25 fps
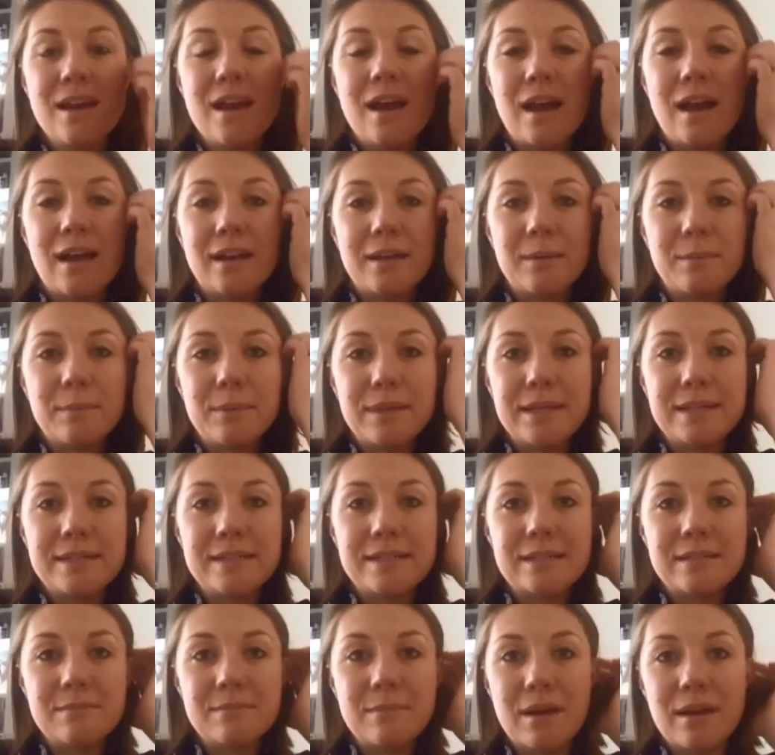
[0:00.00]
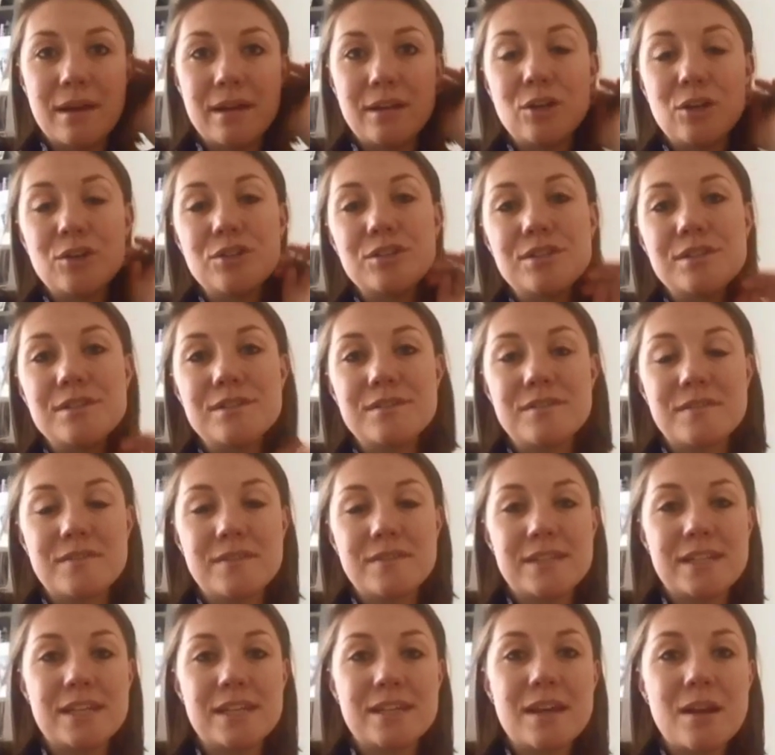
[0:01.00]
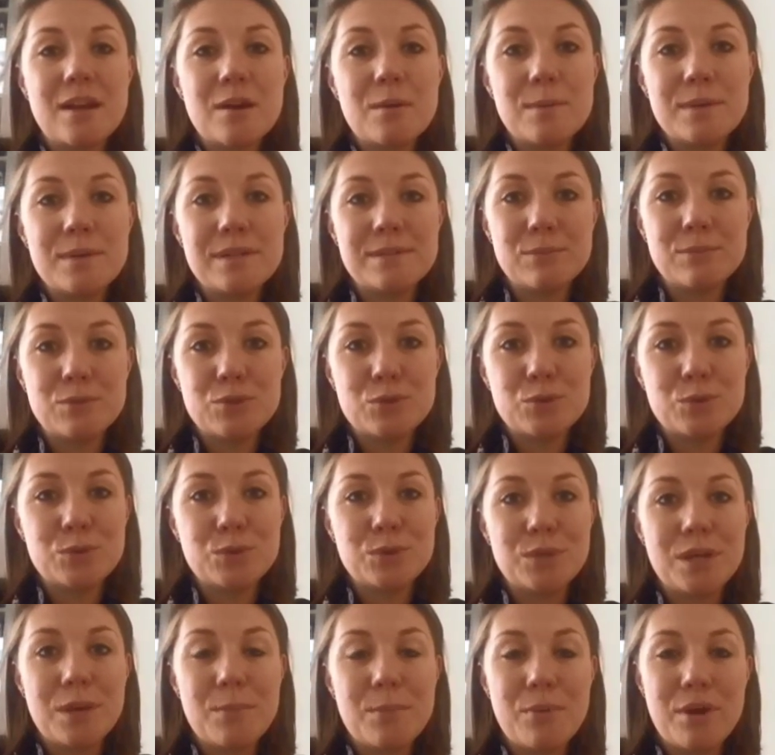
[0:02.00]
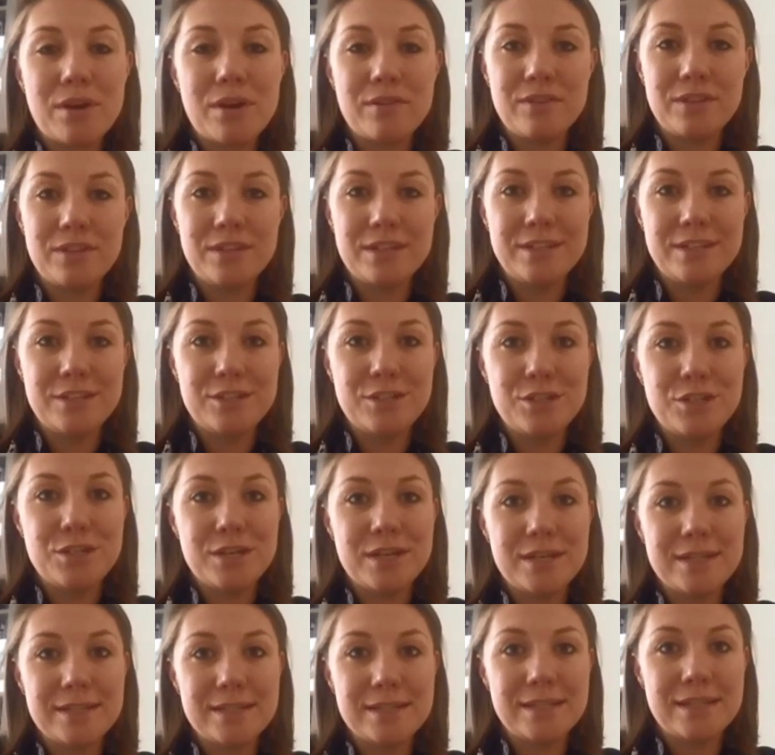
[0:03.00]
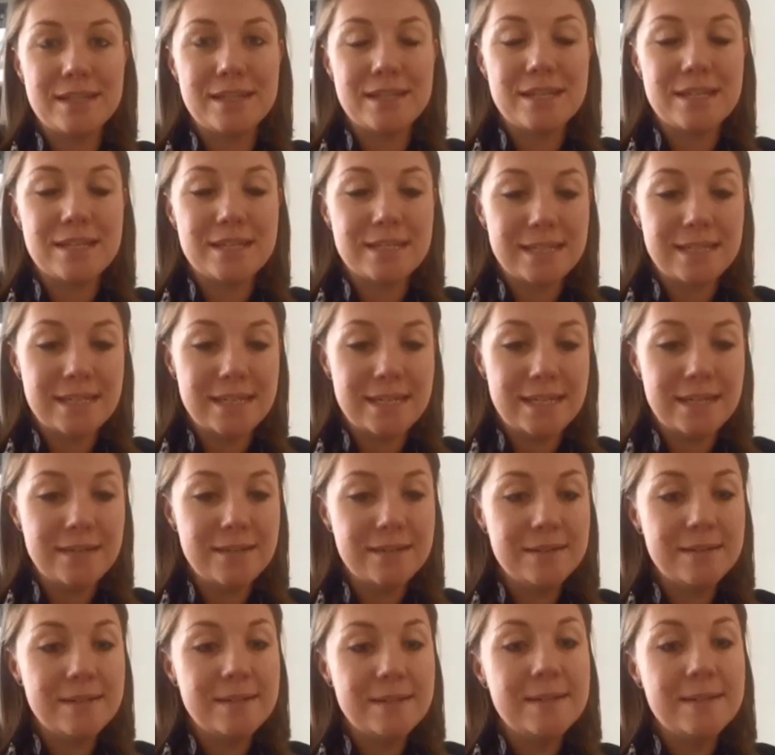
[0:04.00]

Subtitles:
I completed my Continence of Physiotherapist module at Bradford in 2013,